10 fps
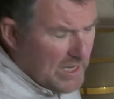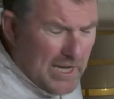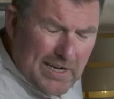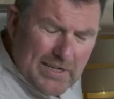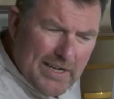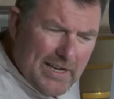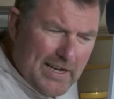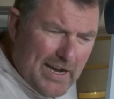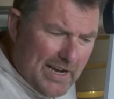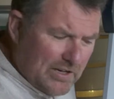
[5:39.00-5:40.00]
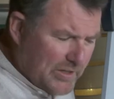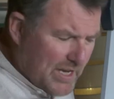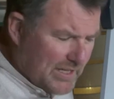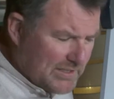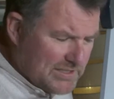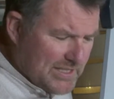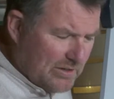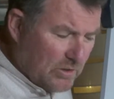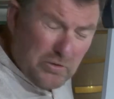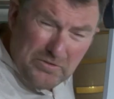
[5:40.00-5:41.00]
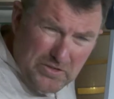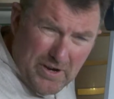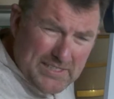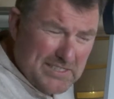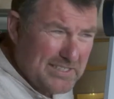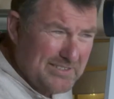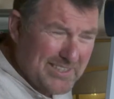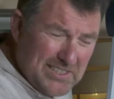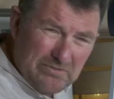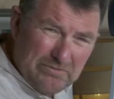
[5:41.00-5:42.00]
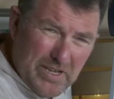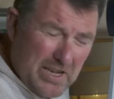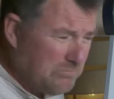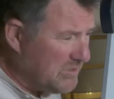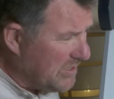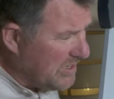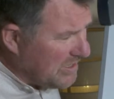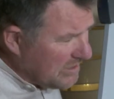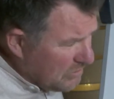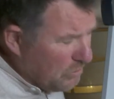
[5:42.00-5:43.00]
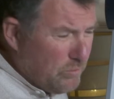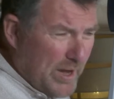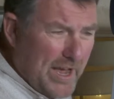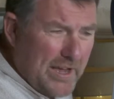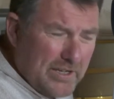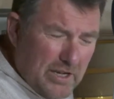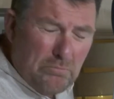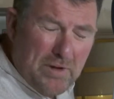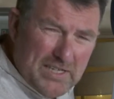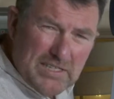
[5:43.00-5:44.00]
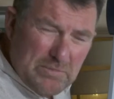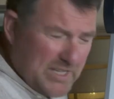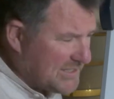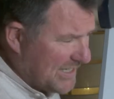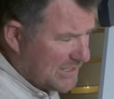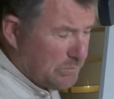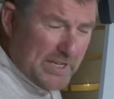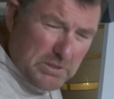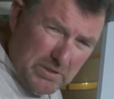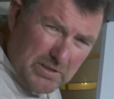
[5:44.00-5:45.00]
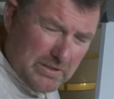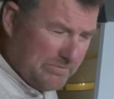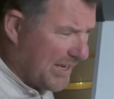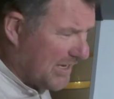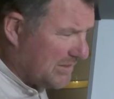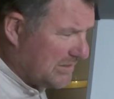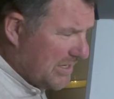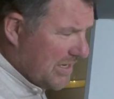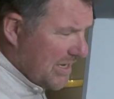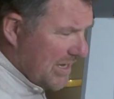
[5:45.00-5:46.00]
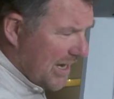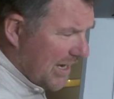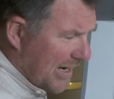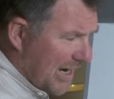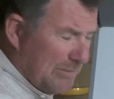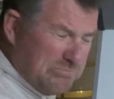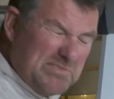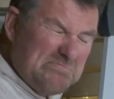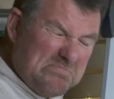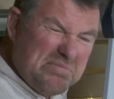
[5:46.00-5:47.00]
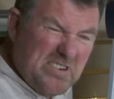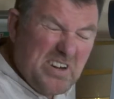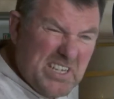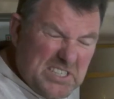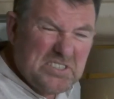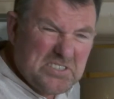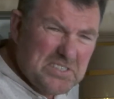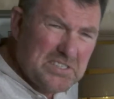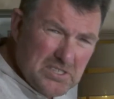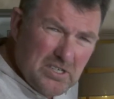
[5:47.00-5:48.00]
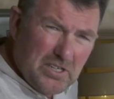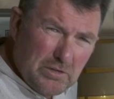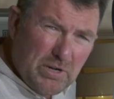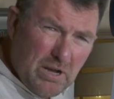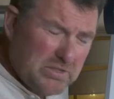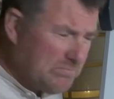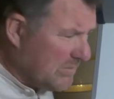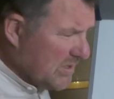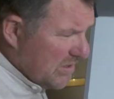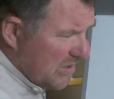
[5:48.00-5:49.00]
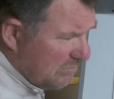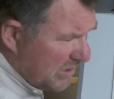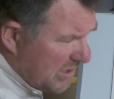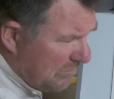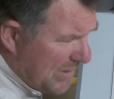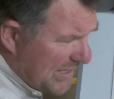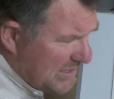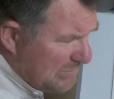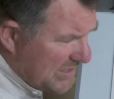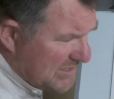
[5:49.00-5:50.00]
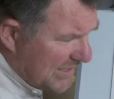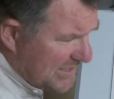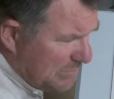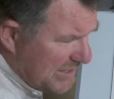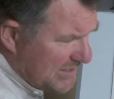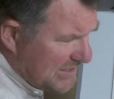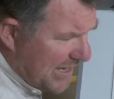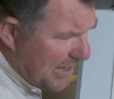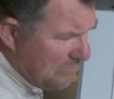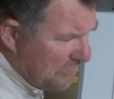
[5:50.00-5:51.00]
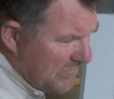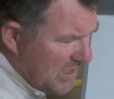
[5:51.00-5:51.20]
And I look at it and I say, "Look, you've scratched it. It's inflamed. Go away. Come back to me in 6 weeks when it'll have healed." And I'm pretty sure that it's not a problem. But come back to me in 6 weeks' time.